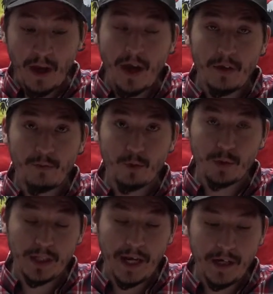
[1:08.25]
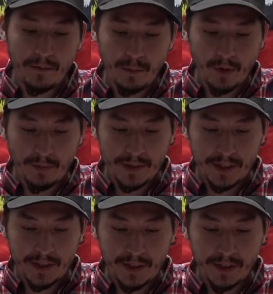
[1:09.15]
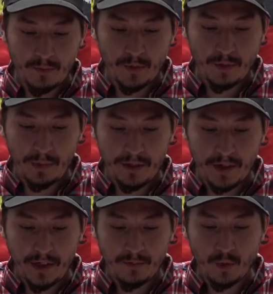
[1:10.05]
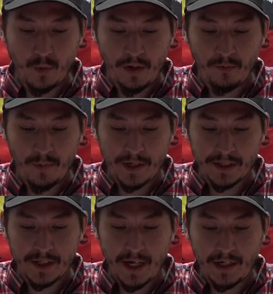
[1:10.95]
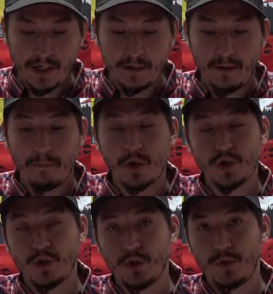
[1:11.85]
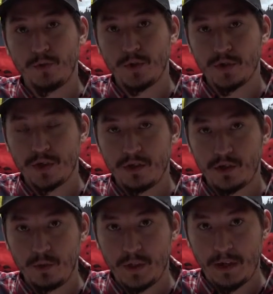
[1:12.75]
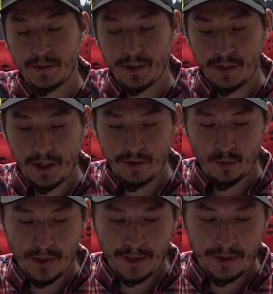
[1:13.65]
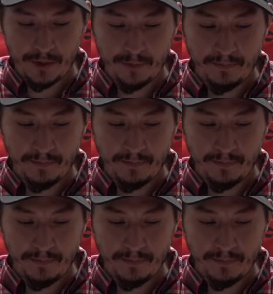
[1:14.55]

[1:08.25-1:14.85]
and for related purposes for the period of 12 months ending March 31st, 2022.